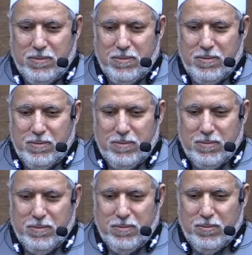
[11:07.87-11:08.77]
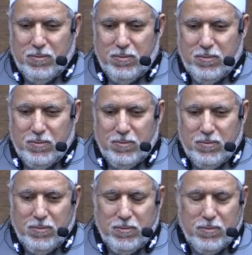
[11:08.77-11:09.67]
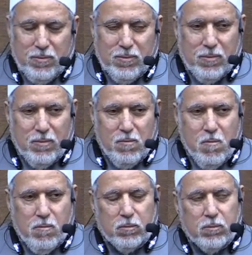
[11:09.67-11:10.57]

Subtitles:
(silence)